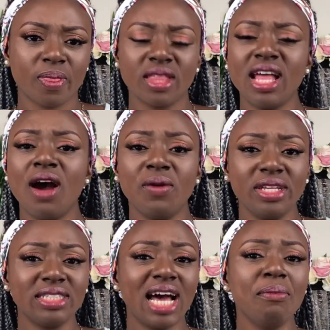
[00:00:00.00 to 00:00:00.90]
now
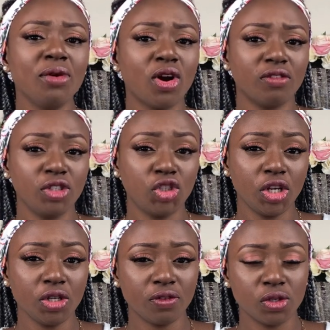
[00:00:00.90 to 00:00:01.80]
in that book of the
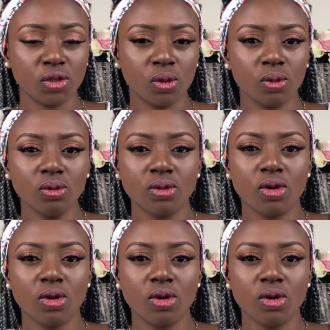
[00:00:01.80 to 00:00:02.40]
Journey of the Soul,